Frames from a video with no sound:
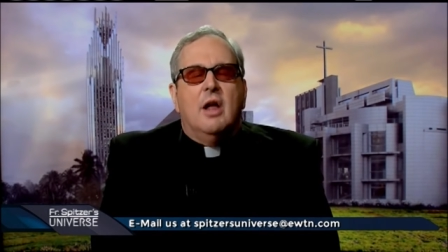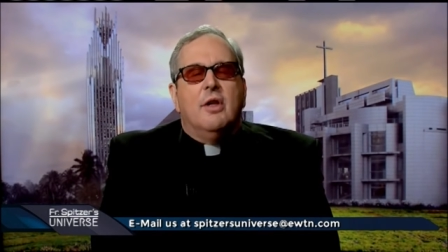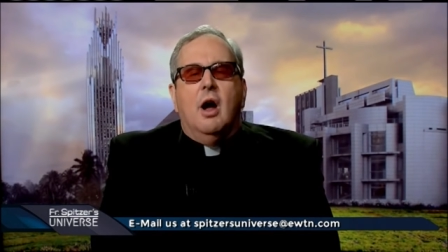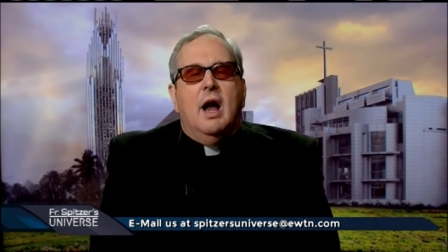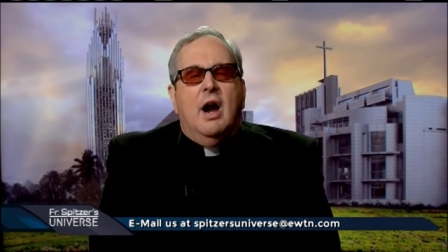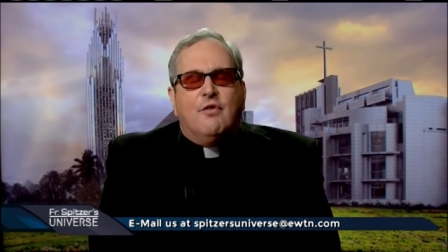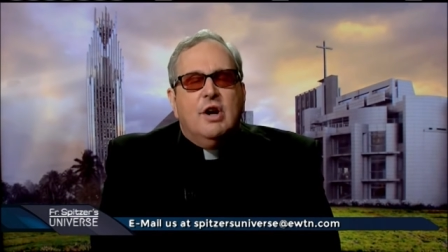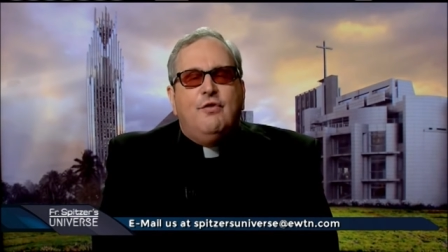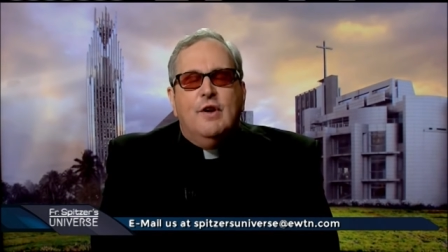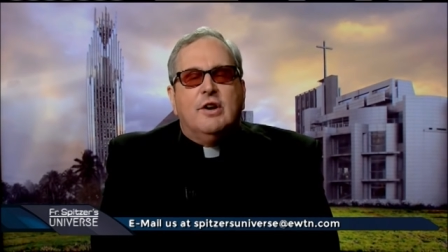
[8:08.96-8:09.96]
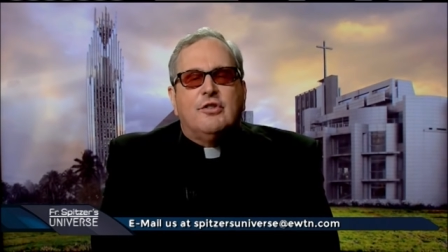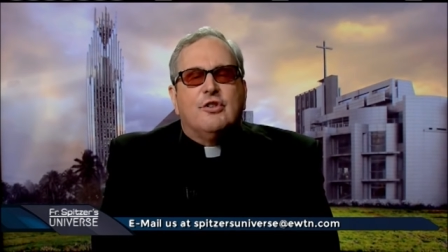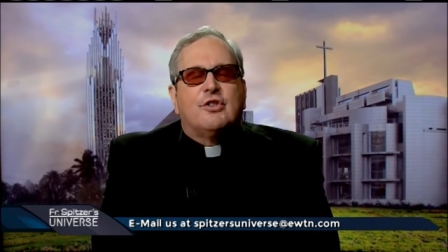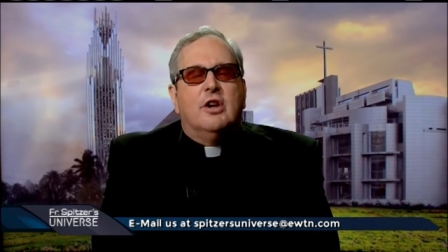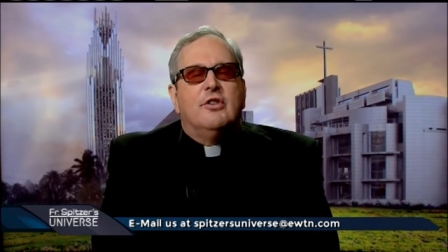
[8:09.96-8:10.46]
uh, uh, every fetus
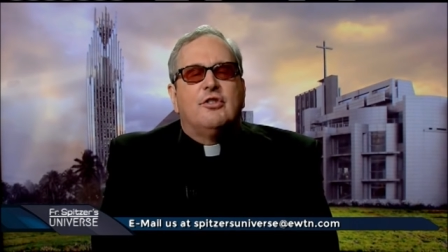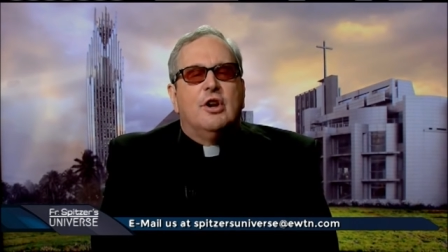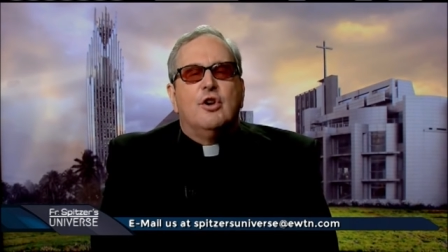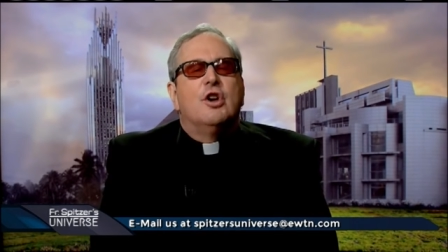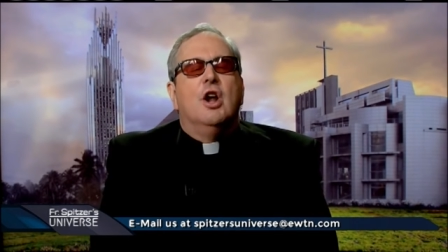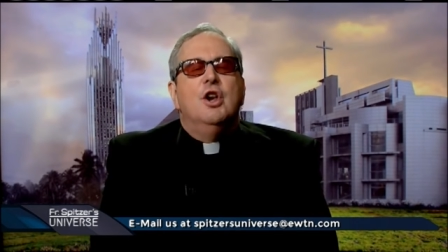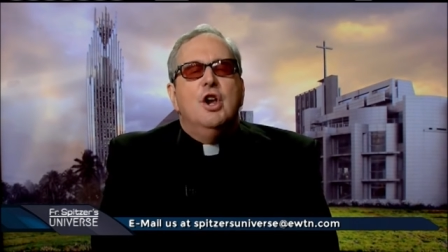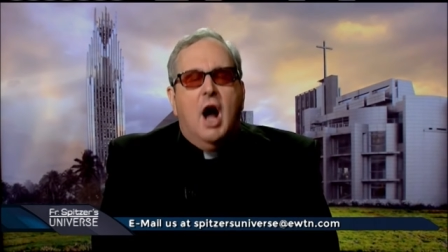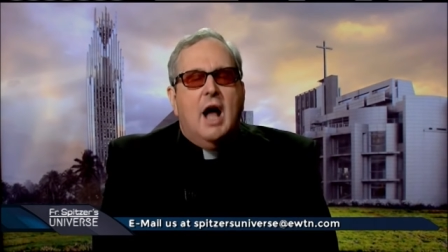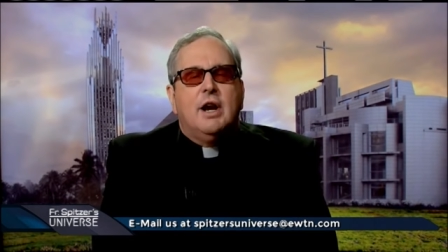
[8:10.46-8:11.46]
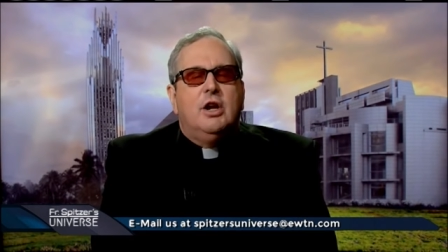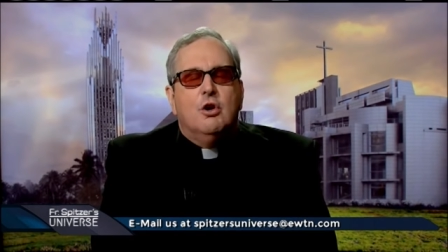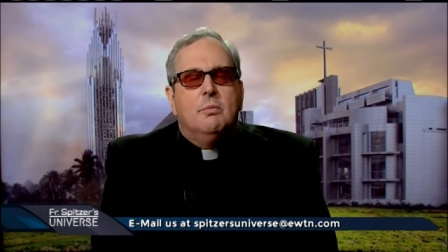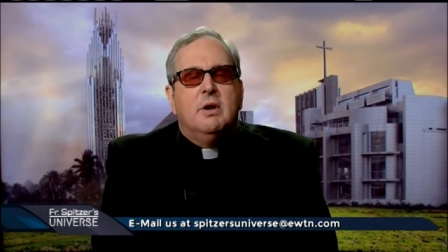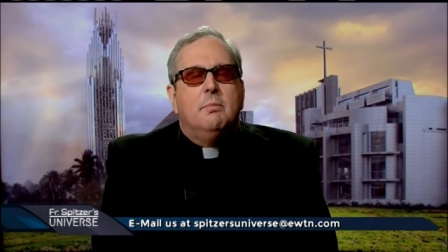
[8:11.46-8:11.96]
is considered not a
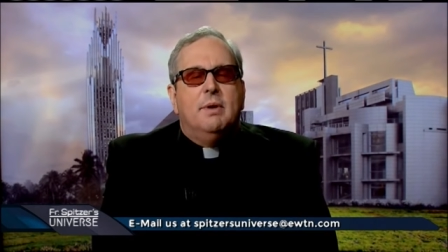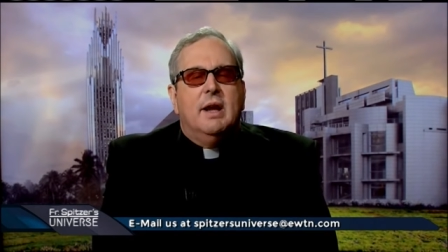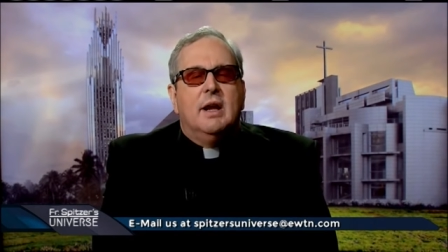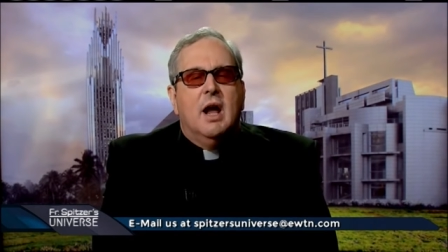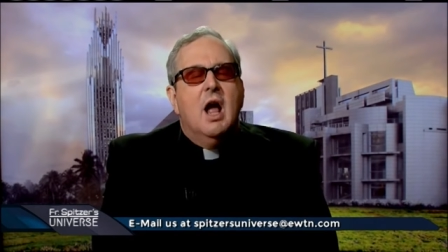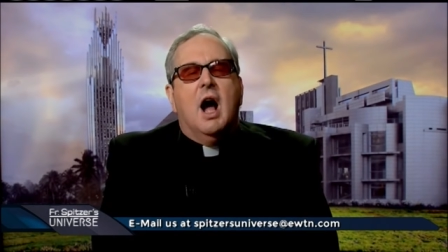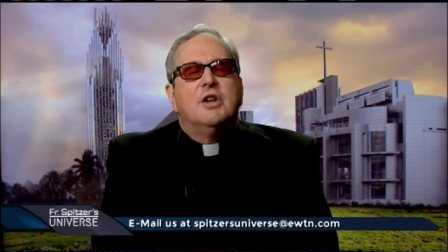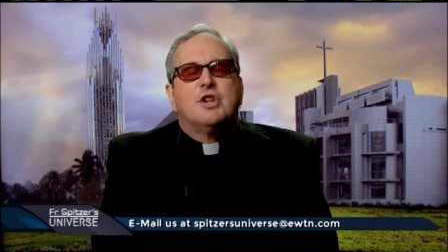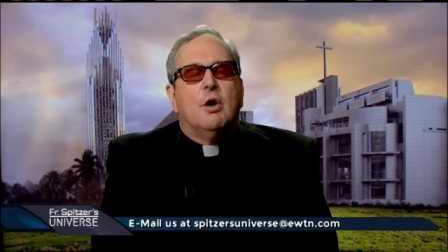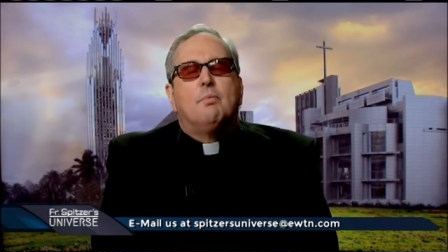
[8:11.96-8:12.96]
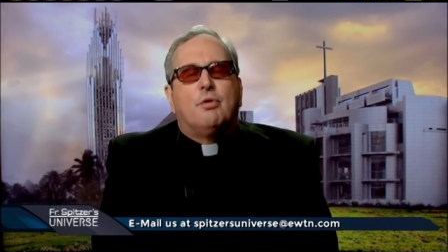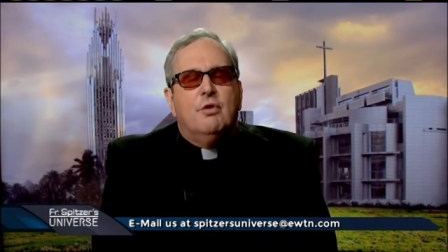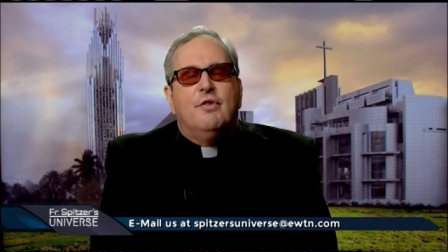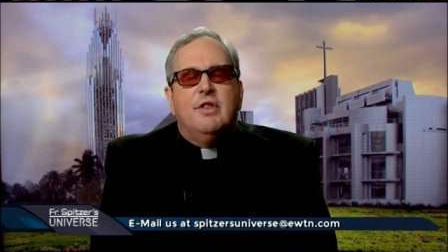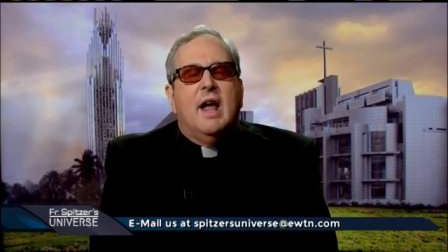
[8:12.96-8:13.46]
human being until
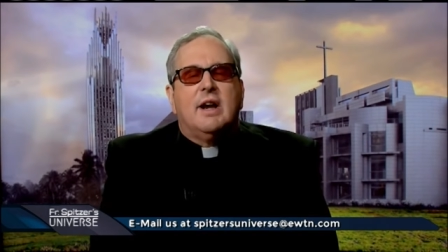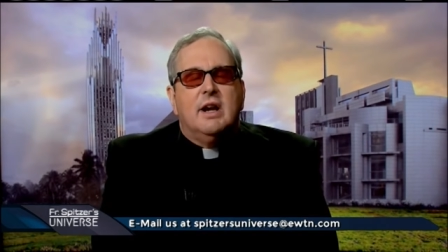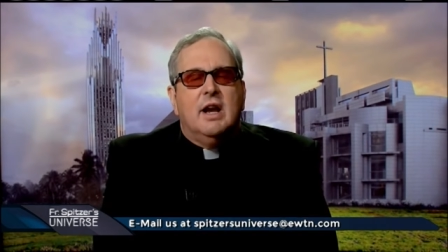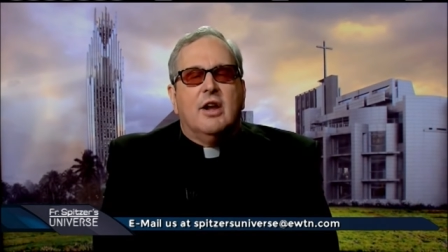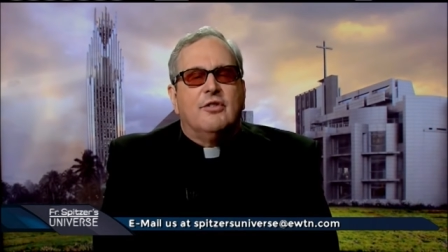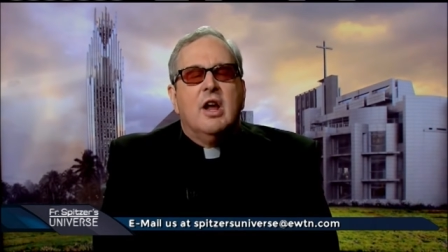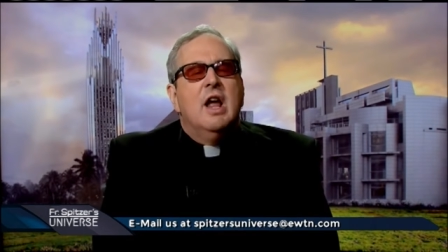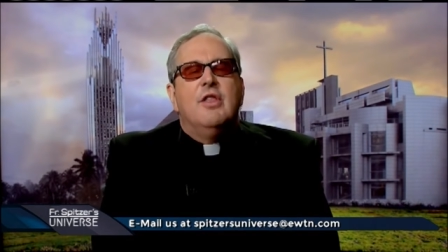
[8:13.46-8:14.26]
proven that it is.